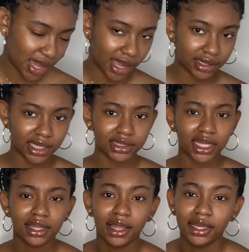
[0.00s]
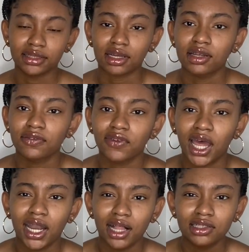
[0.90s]
I think they like
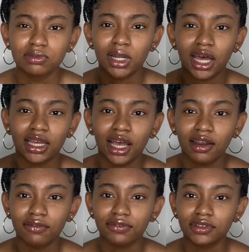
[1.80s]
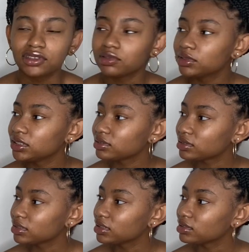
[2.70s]
$35, but I got them for
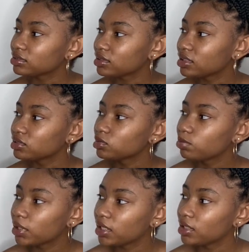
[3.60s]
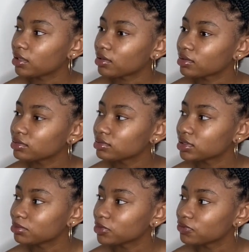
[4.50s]
26 because you paid
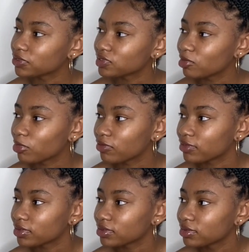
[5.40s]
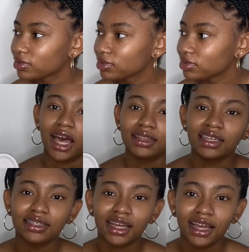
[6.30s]
some for some of it. I
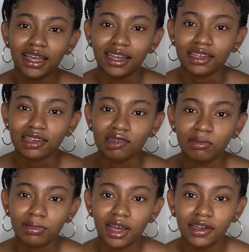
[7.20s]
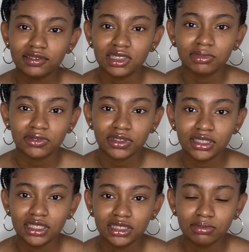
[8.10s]
think I had a coupon something for
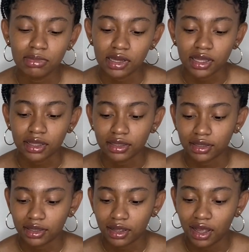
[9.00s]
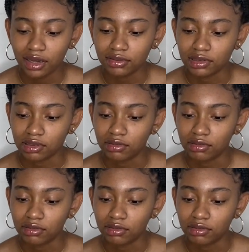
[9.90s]
these, but I don't know.